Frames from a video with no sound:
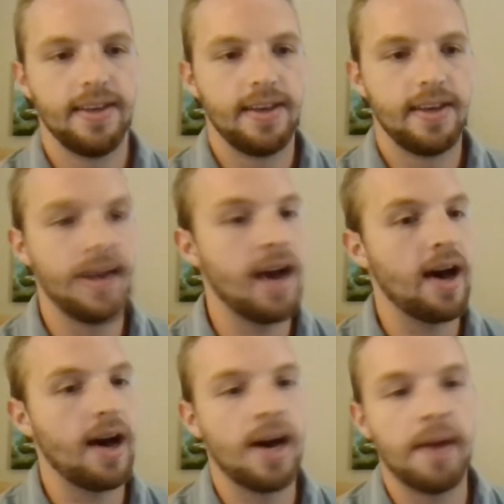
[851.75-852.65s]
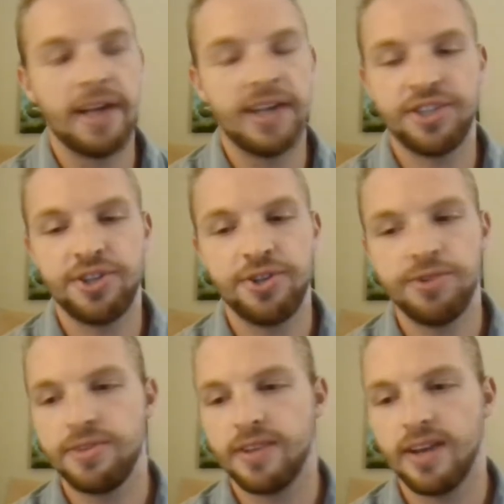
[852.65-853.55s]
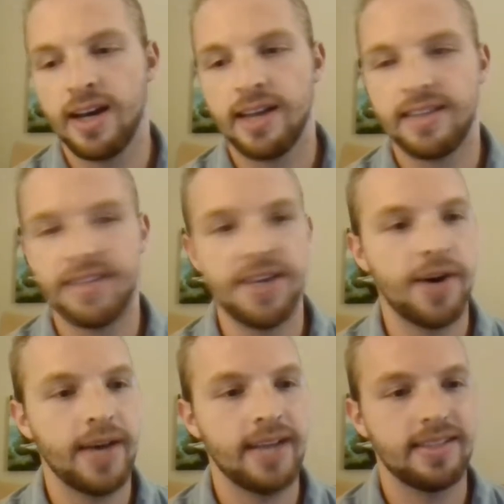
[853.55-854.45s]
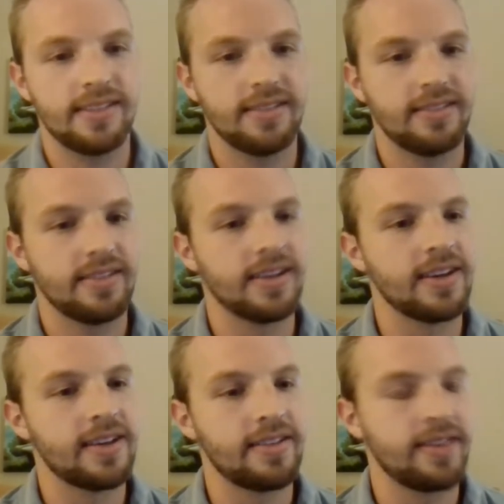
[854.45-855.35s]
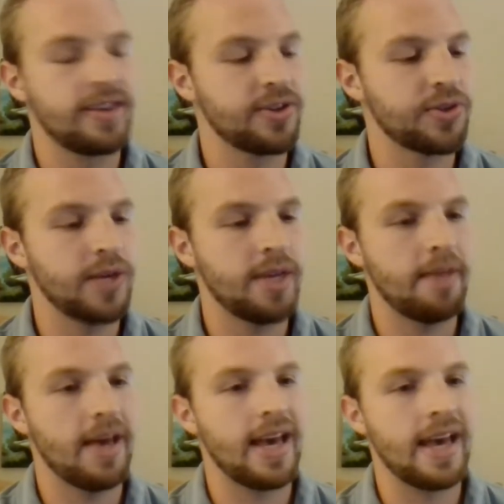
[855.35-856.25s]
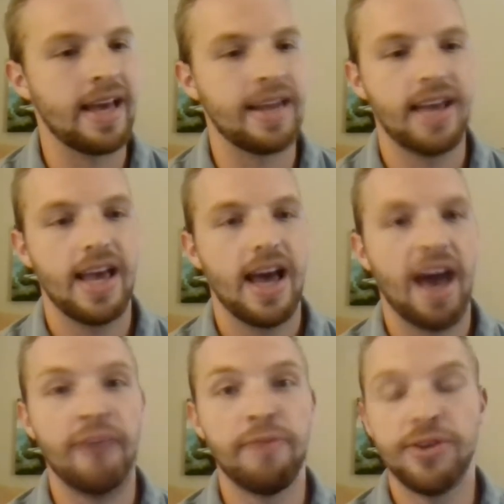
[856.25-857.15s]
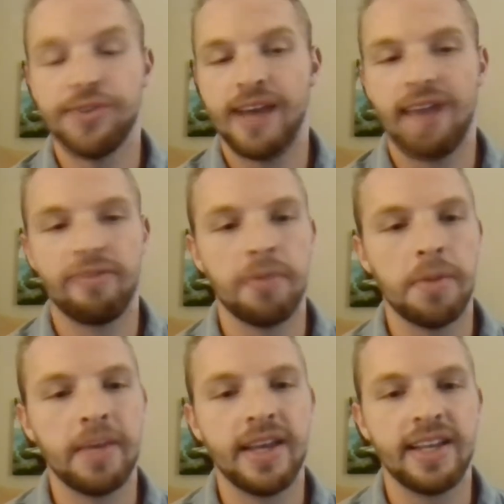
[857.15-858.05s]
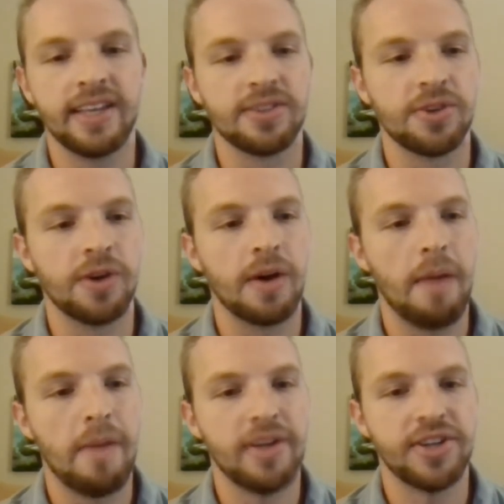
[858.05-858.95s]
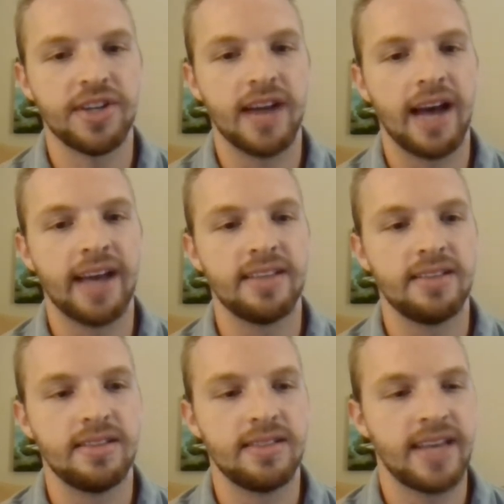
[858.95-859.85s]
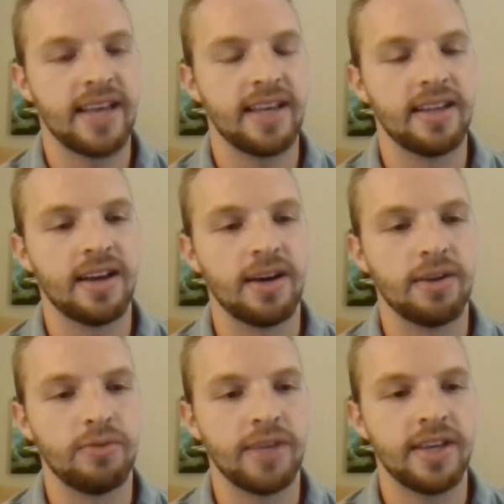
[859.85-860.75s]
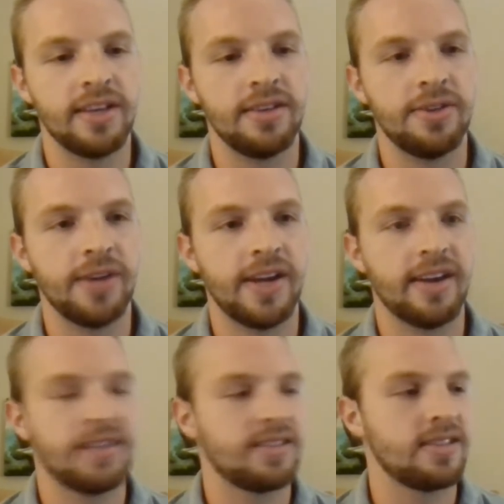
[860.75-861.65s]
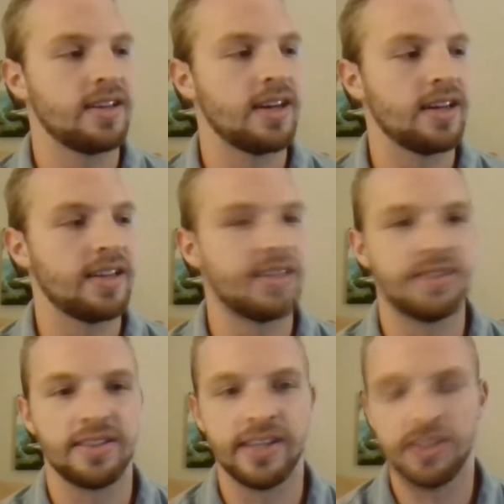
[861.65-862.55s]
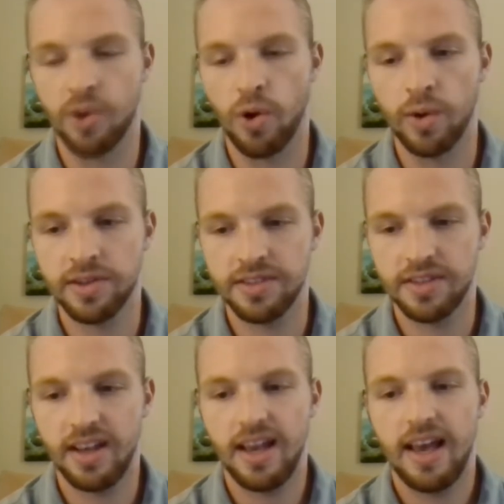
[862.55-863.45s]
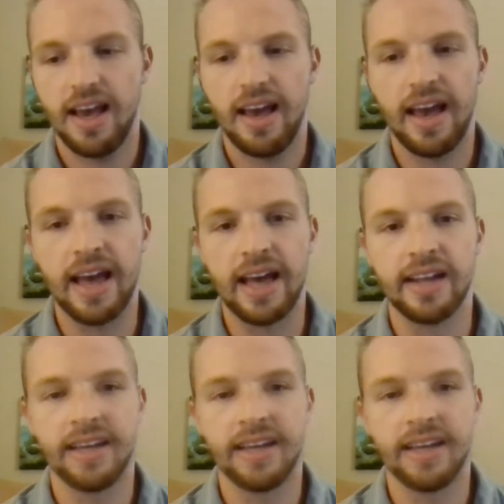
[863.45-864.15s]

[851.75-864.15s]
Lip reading: Yeah, I just use TOS, Thinkorswim, and I've been using that from the beginning. So I mentioned I had taken Ricky Gutierrez his course, and he